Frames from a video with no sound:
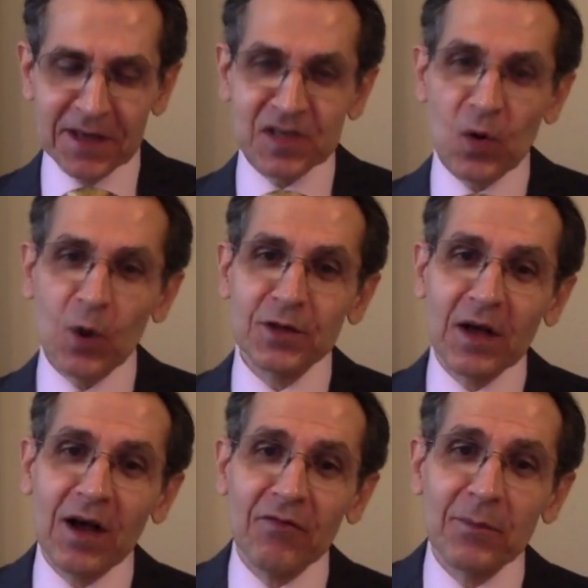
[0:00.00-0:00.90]
So what
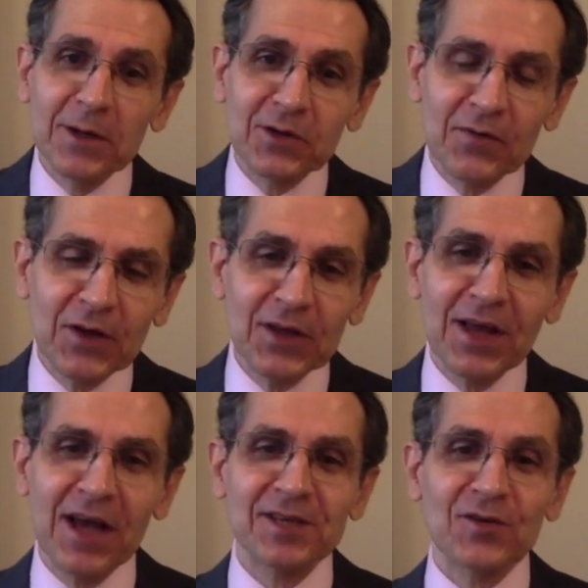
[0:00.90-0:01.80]
the government of
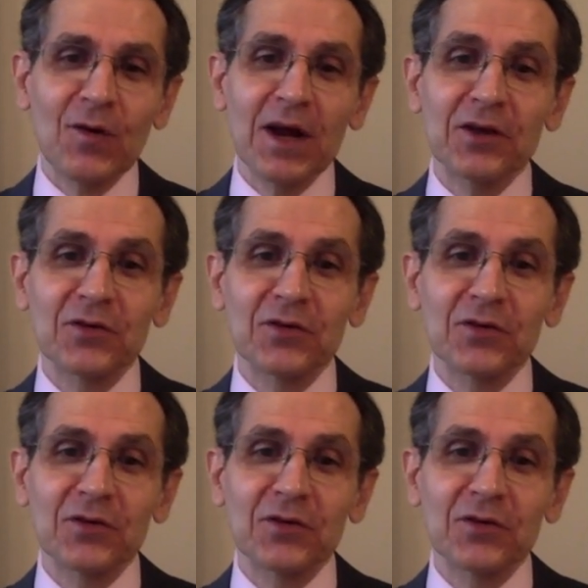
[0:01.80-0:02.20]
India is trying